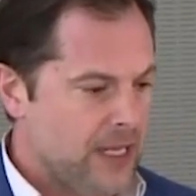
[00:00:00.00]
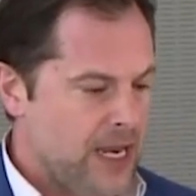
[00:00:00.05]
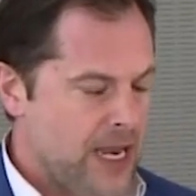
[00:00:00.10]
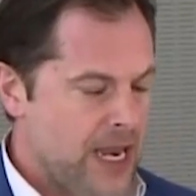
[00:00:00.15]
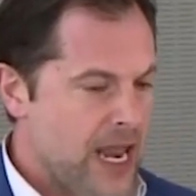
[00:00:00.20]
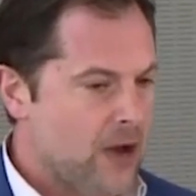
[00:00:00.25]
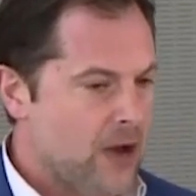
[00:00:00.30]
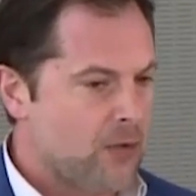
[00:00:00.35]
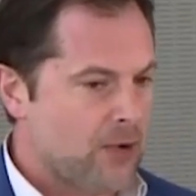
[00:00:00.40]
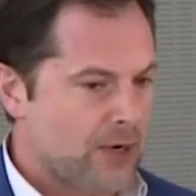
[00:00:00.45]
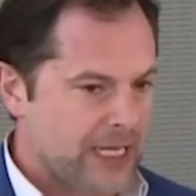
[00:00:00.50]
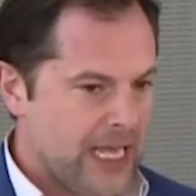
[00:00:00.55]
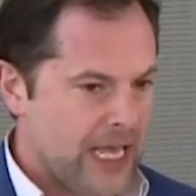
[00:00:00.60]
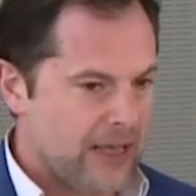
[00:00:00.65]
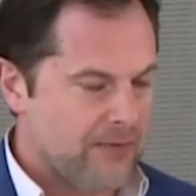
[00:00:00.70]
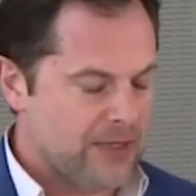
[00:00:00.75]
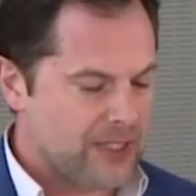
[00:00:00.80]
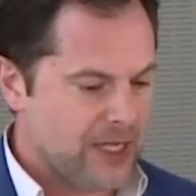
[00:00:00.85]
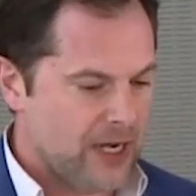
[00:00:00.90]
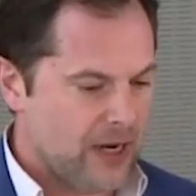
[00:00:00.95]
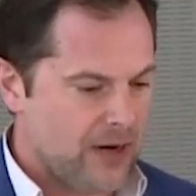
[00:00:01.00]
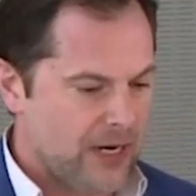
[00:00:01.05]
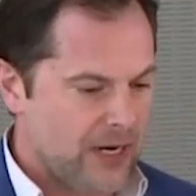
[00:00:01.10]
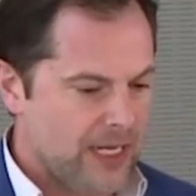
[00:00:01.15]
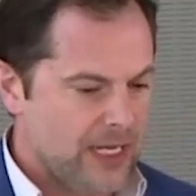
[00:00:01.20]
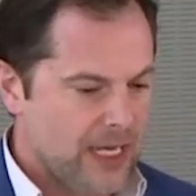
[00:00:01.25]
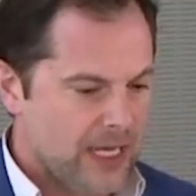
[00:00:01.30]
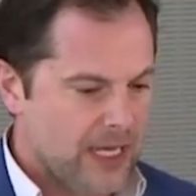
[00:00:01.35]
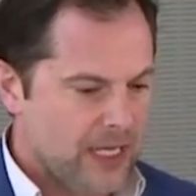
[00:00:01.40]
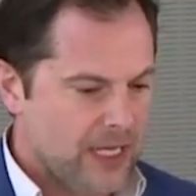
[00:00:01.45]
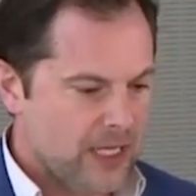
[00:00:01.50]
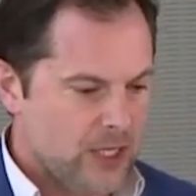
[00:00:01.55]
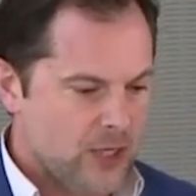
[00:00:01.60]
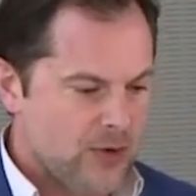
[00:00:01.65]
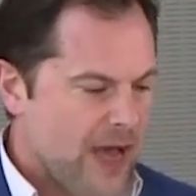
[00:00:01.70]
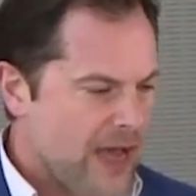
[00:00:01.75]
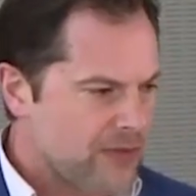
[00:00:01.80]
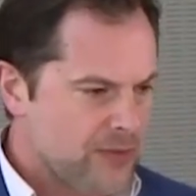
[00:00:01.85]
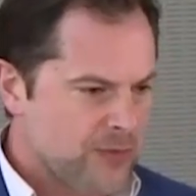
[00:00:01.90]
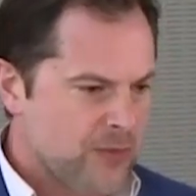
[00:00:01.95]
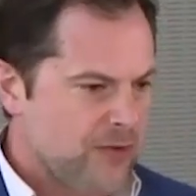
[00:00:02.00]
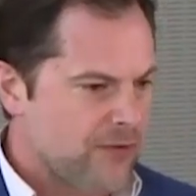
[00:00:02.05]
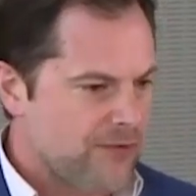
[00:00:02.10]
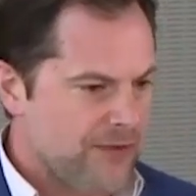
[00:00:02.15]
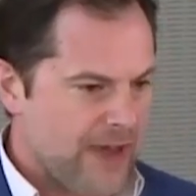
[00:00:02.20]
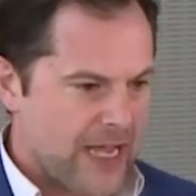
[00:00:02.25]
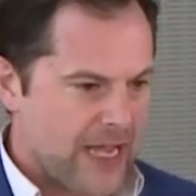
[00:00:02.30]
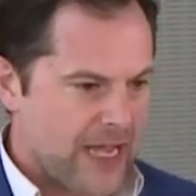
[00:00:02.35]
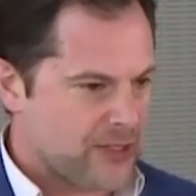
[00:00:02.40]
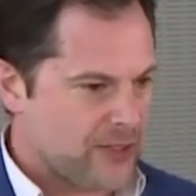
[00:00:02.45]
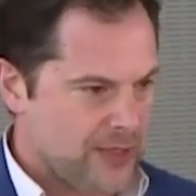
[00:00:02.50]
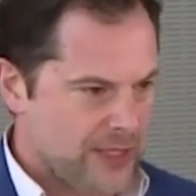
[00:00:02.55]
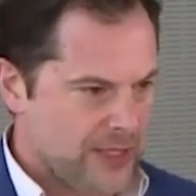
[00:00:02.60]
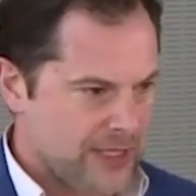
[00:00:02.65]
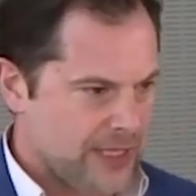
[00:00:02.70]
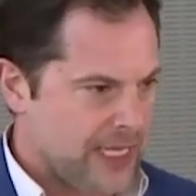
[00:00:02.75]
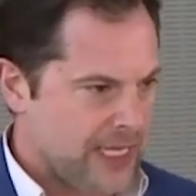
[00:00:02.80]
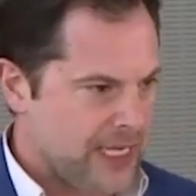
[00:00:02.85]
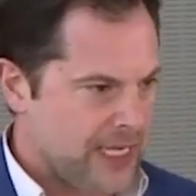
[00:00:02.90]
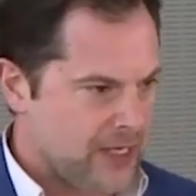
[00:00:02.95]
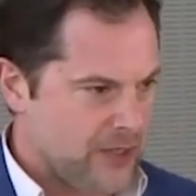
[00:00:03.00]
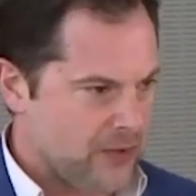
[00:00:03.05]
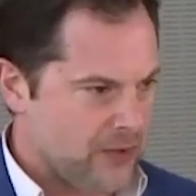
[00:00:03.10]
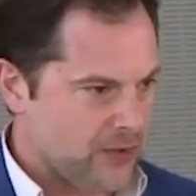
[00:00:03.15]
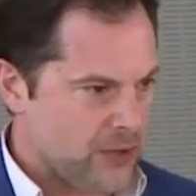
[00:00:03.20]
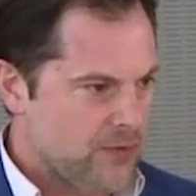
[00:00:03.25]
a networked adversary, you have to move faster than they do.